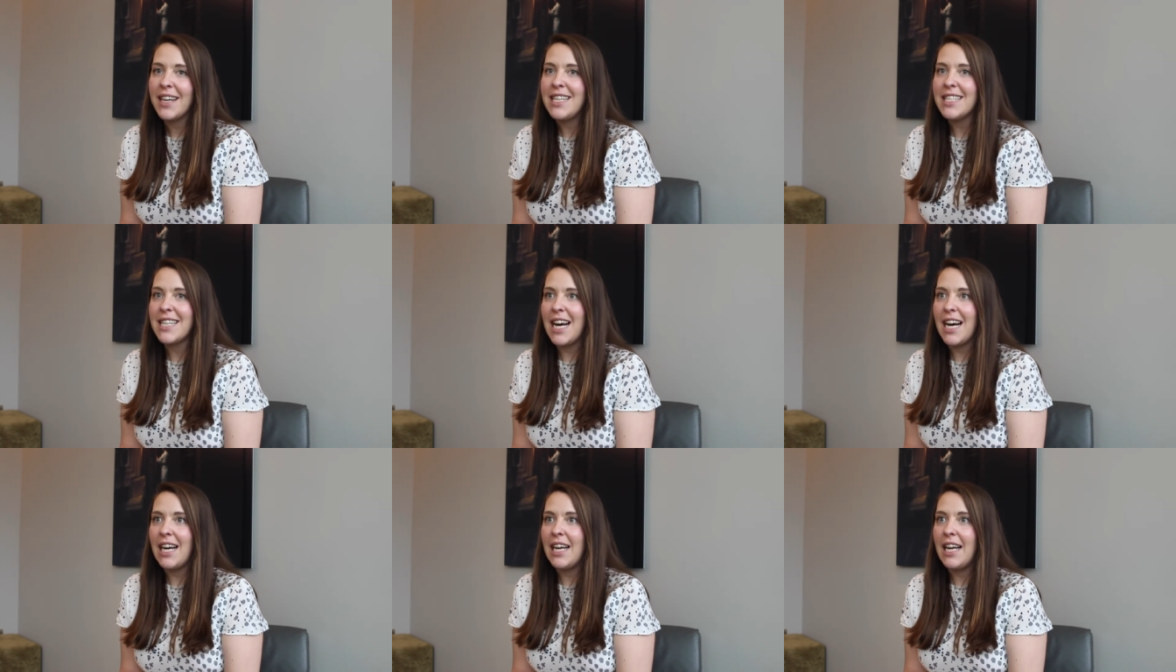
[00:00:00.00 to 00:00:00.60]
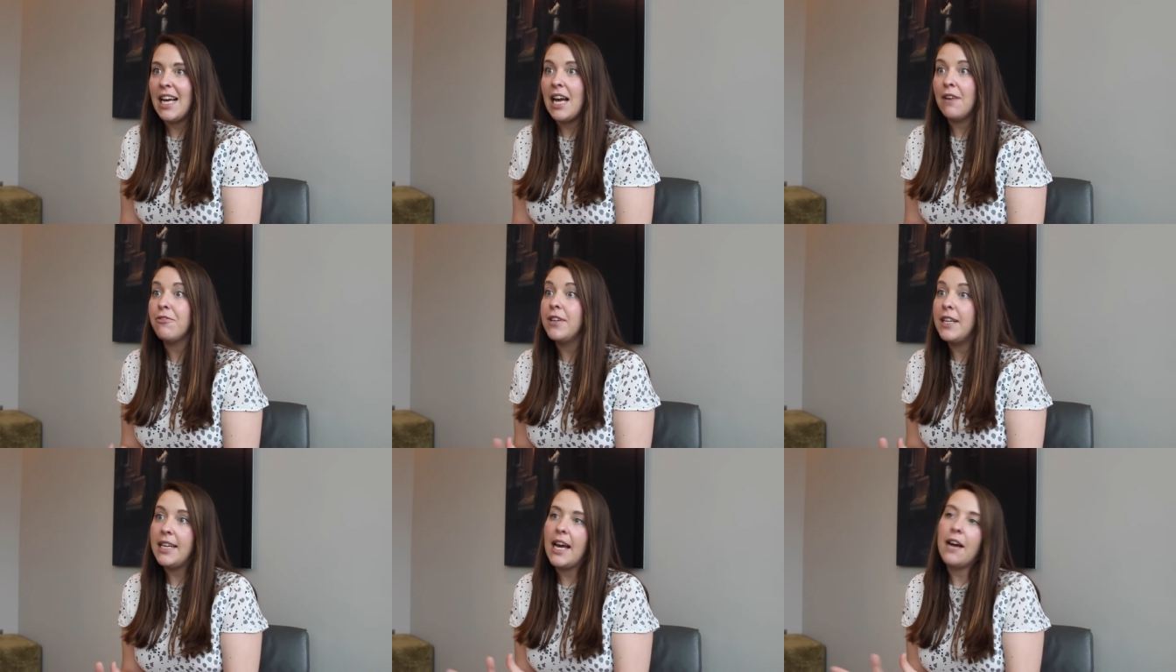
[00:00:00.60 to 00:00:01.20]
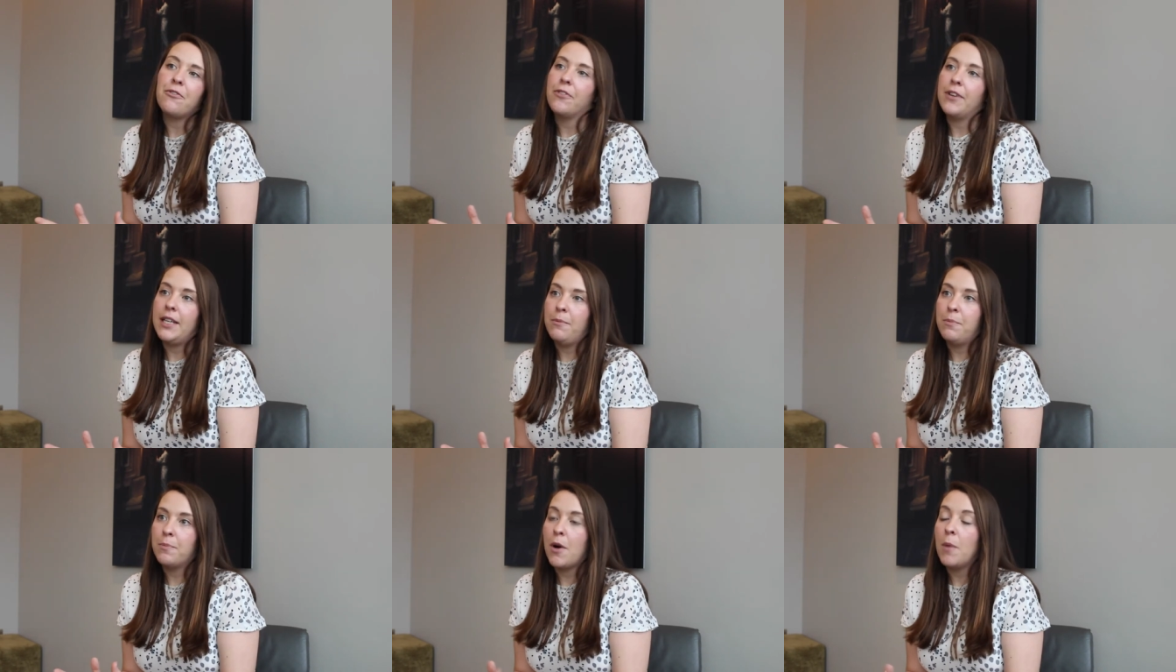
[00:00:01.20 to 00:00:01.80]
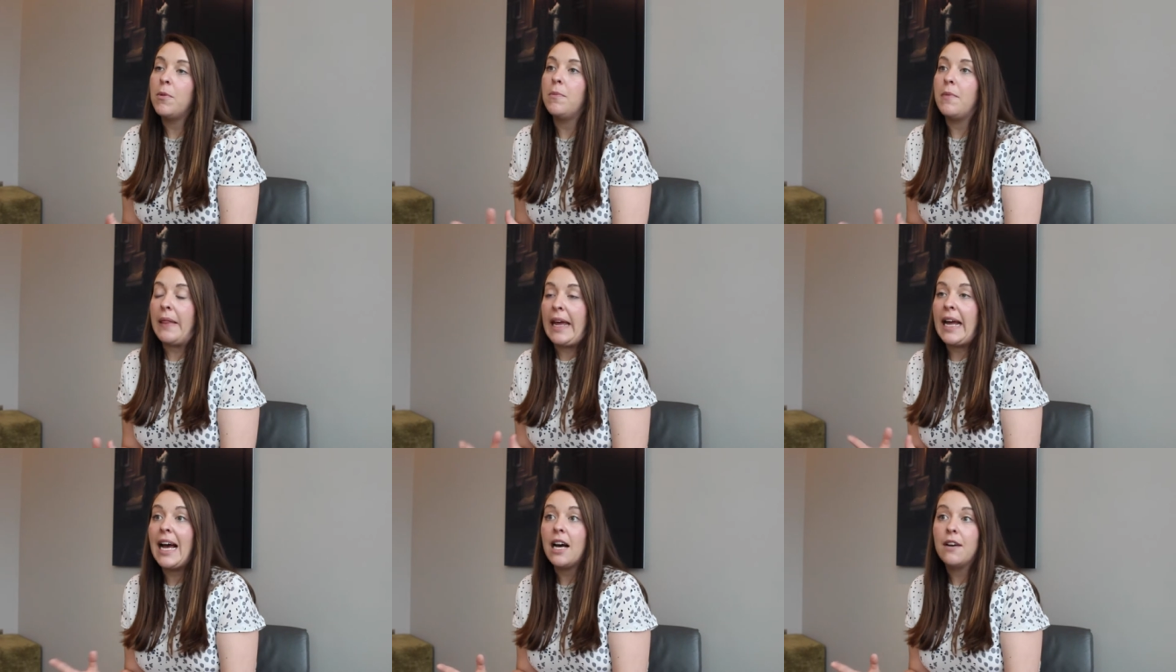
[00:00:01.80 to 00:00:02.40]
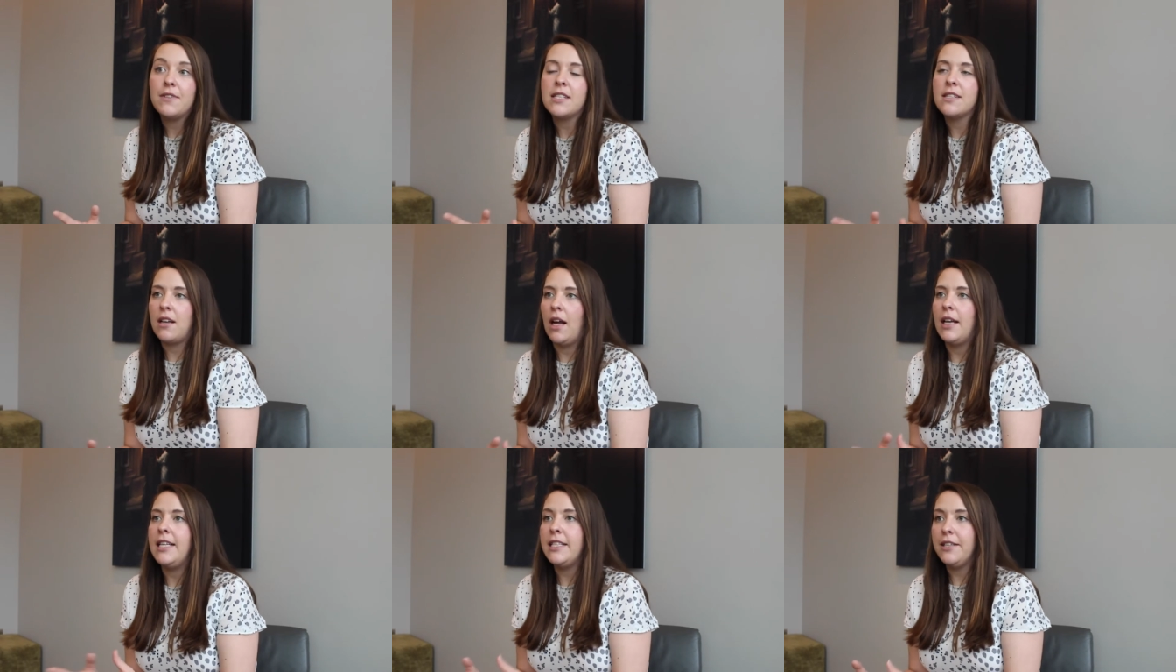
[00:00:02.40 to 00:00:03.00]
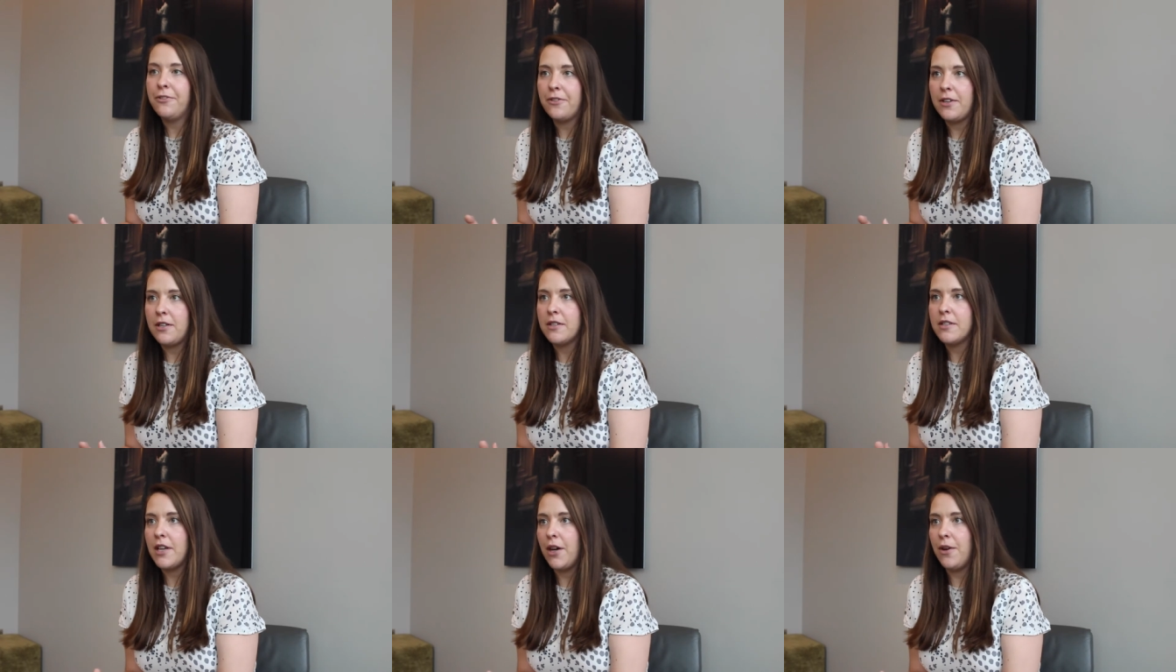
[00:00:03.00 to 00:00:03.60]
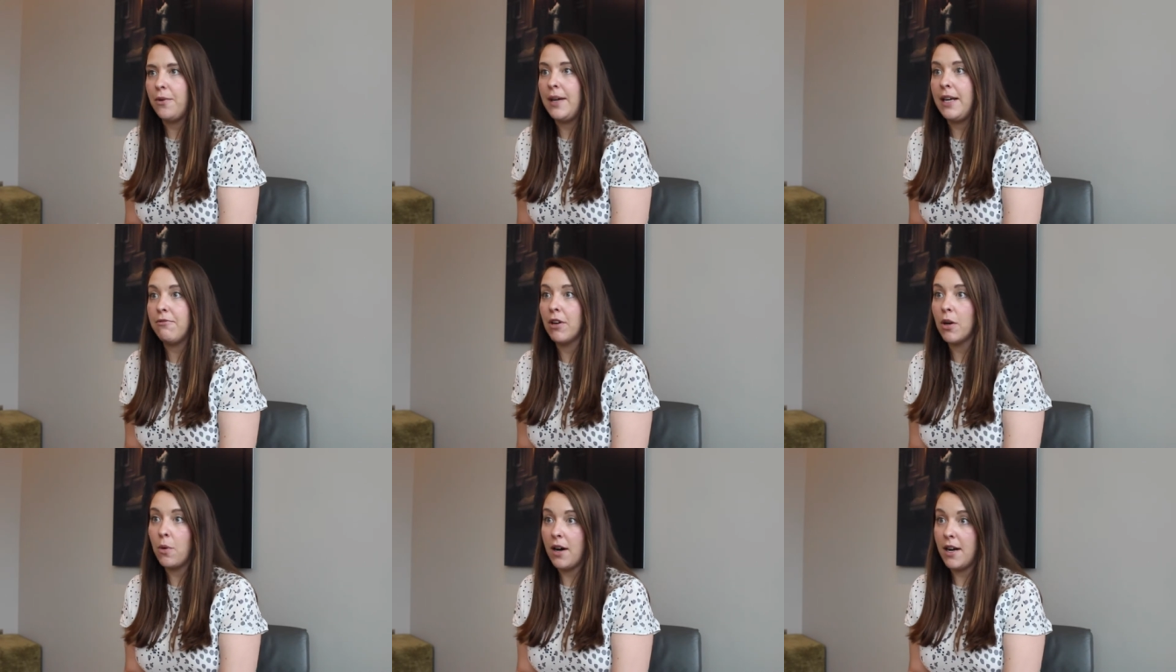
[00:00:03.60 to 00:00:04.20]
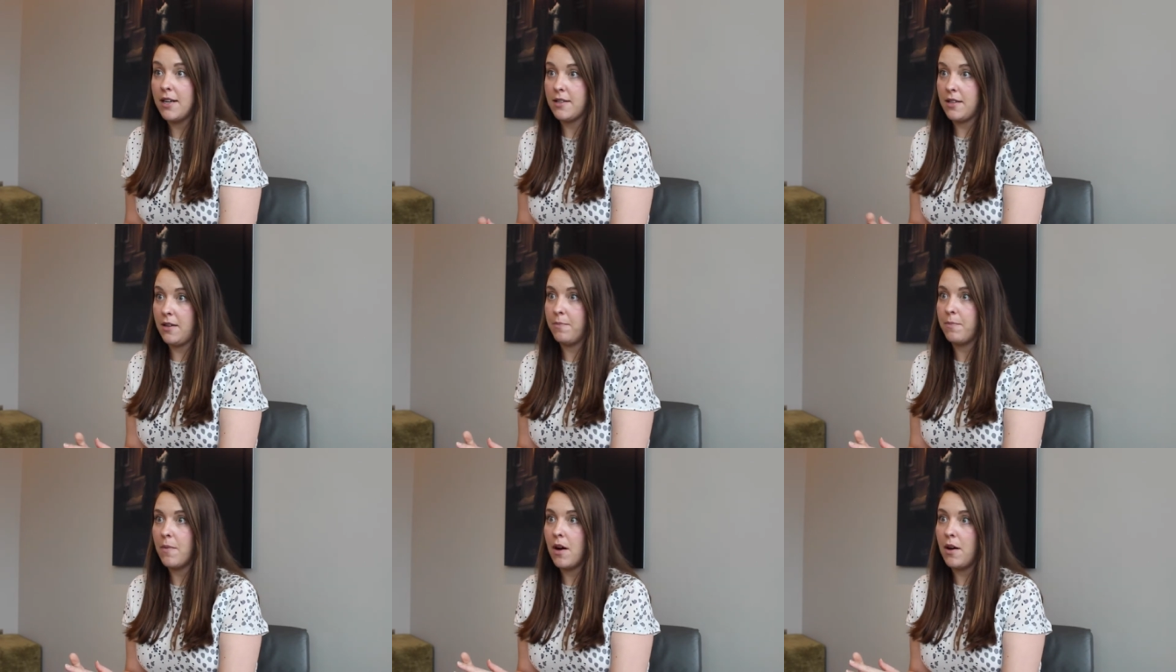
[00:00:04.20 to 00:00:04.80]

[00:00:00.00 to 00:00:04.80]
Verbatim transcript: is that every problem that they have is slightly different, so it requires a